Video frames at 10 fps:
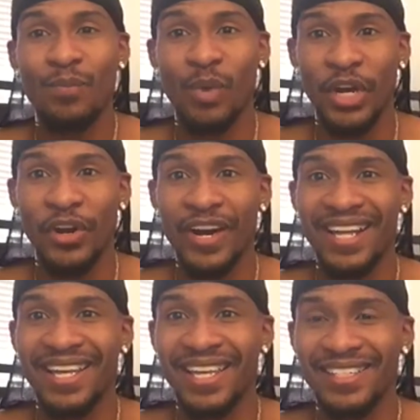winner
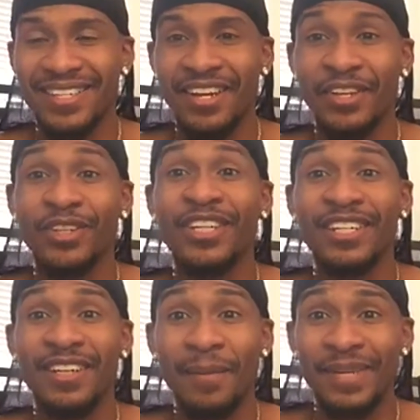is none other
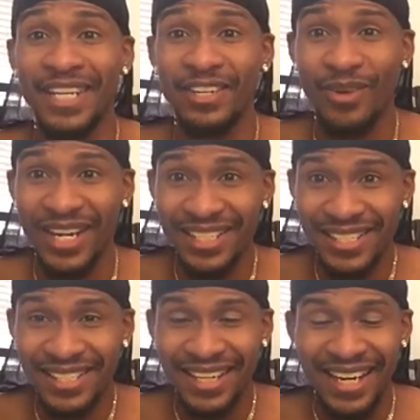than Dominique
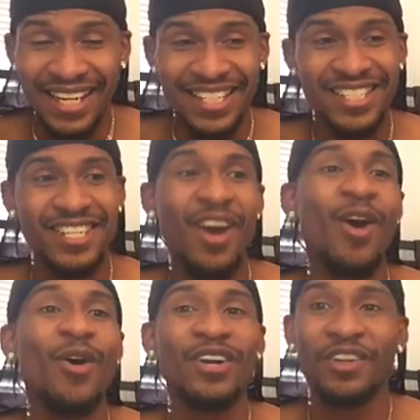Grace.
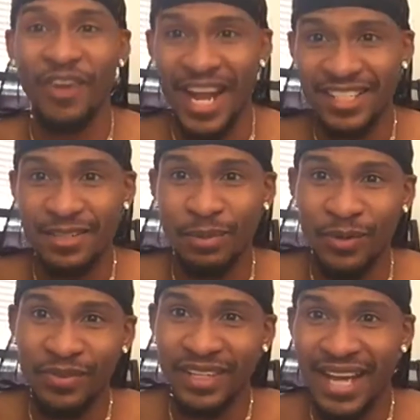So congrats to
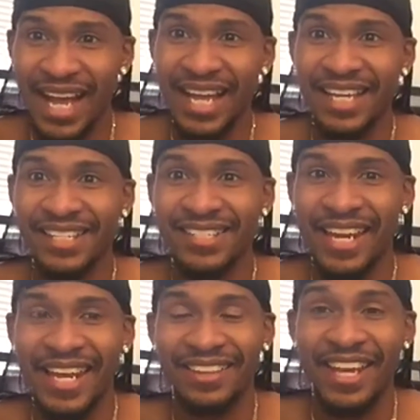both of the guys,
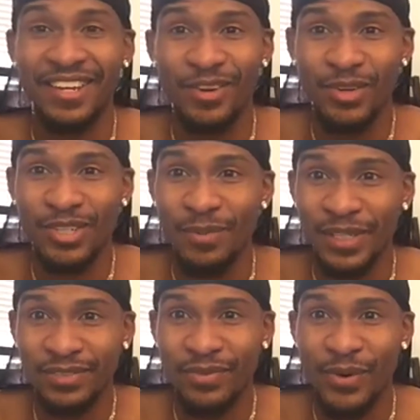and thank you so
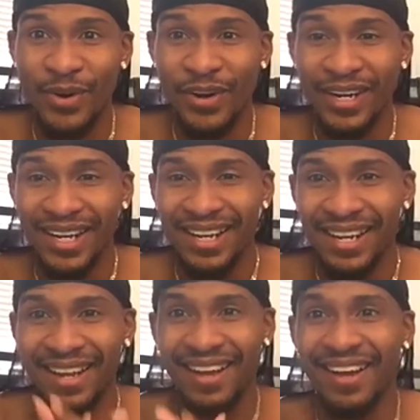much for
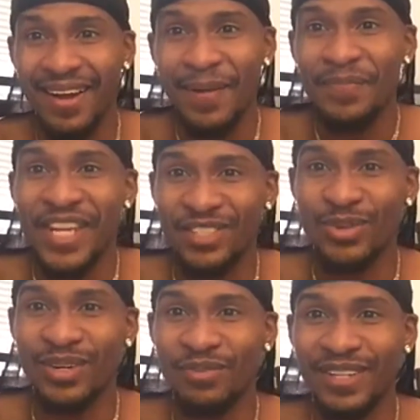
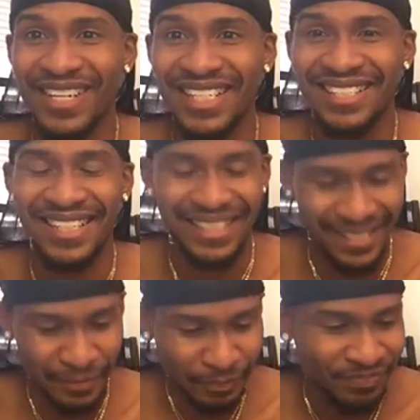entering for the contest.